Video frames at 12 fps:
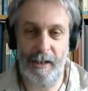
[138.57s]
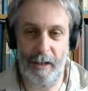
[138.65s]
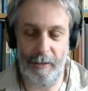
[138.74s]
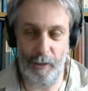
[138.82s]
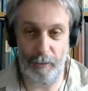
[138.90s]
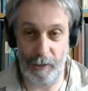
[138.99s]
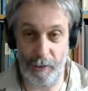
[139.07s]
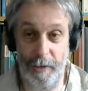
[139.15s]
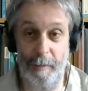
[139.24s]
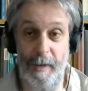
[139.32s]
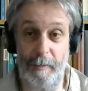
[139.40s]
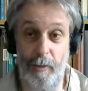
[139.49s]
and you'll
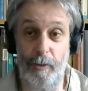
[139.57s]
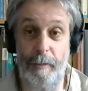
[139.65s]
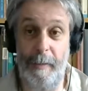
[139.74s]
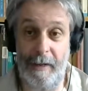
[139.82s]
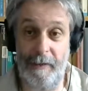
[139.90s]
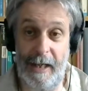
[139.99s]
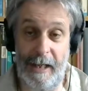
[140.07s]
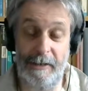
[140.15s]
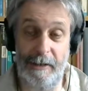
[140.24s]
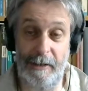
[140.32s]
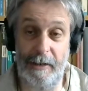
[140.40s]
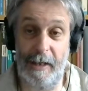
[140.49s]
learn a bit more about
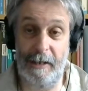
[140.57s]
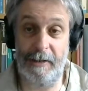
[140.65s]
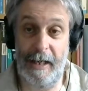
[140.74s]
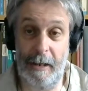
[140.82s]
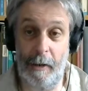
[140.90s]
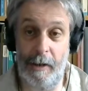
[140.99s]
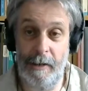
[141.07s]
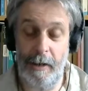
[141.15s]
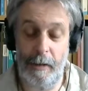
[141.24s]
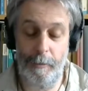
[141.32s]
that in the next hour.